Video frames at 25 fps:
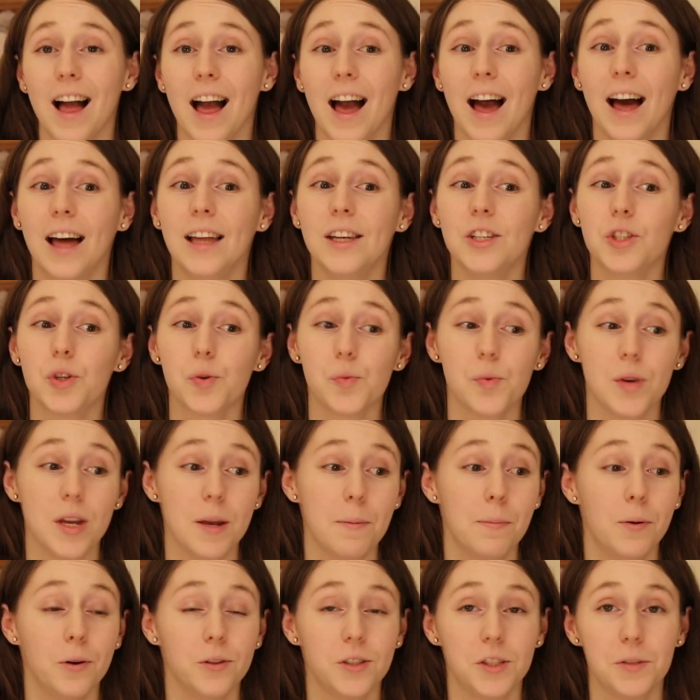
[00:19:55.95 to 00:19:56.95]
and
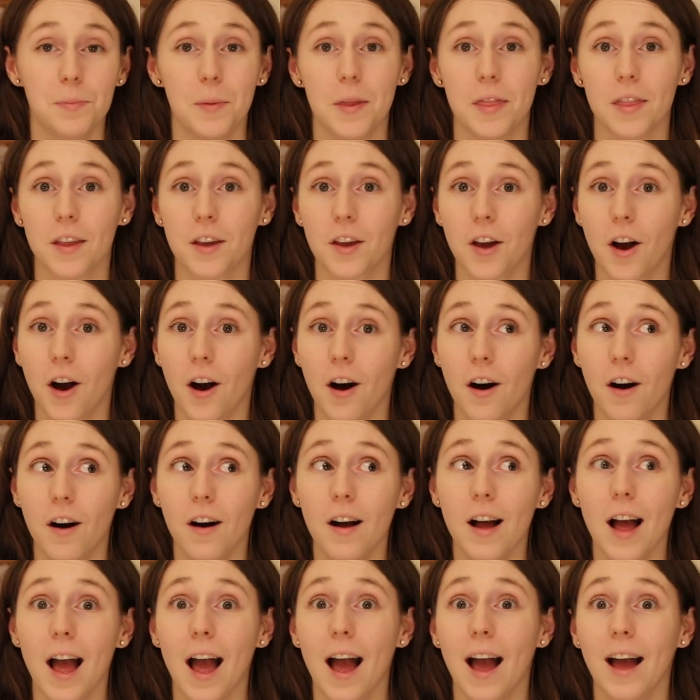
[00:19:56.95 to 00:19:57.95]
we put him in the
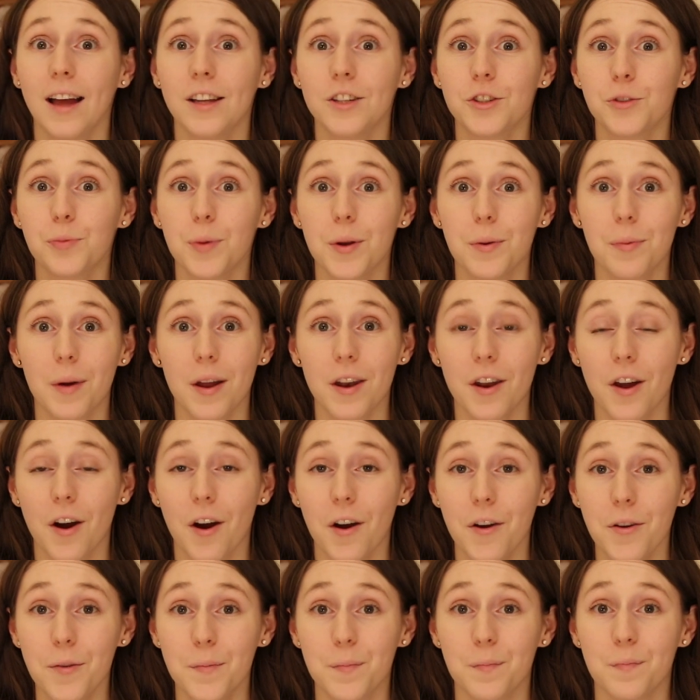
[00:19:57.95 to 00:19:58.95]
car and we went
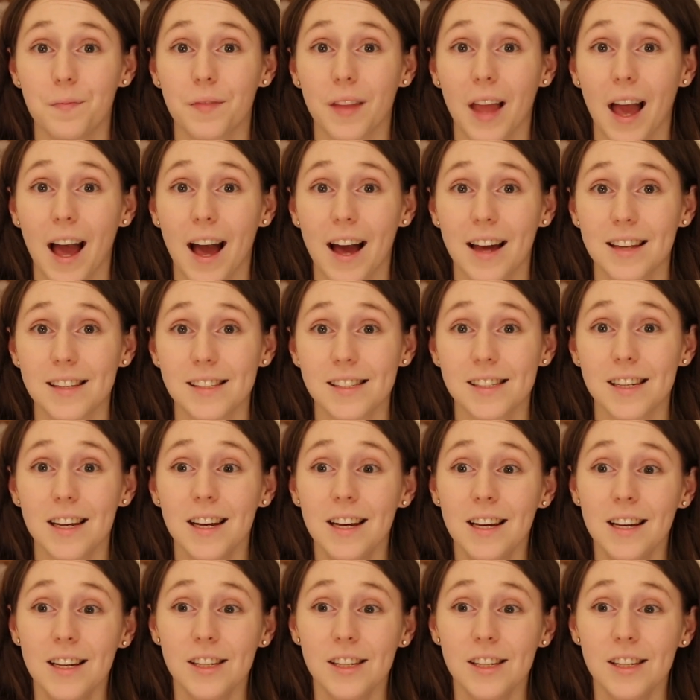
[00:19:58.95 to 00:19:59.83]
home and